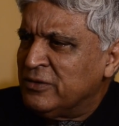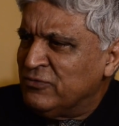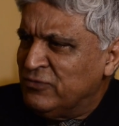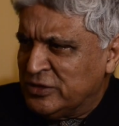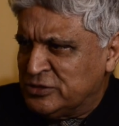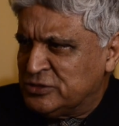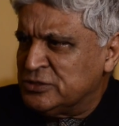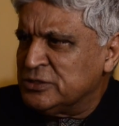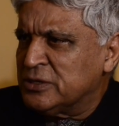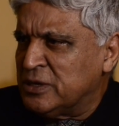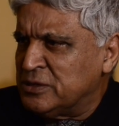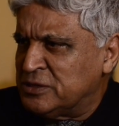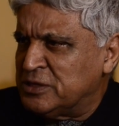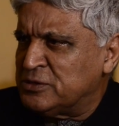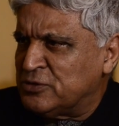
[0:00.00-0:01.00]
which
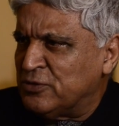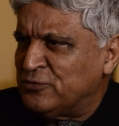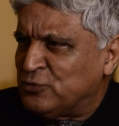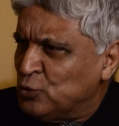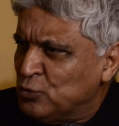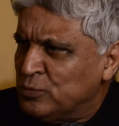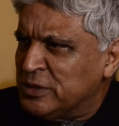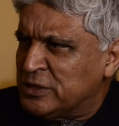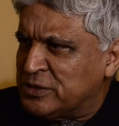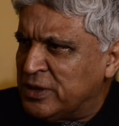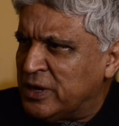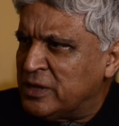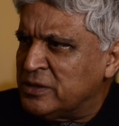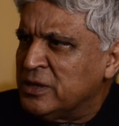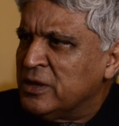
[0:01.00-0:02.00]
consists of two
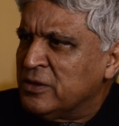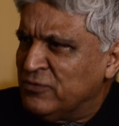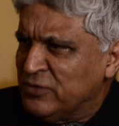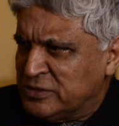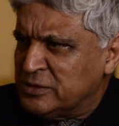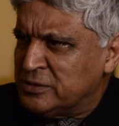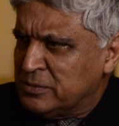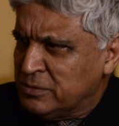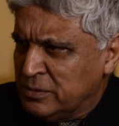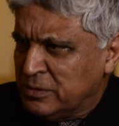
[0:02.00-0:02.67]
misras, which is